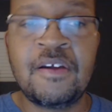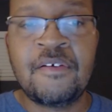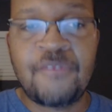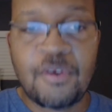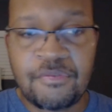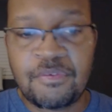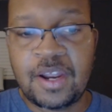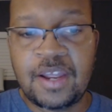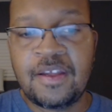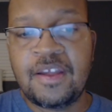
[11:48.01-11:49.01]
for
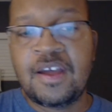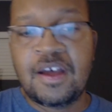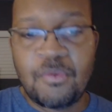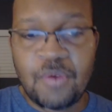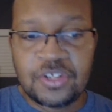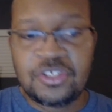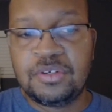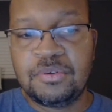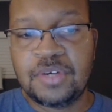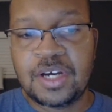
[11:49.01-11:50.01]
free once
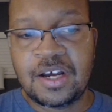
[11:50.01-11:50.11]
you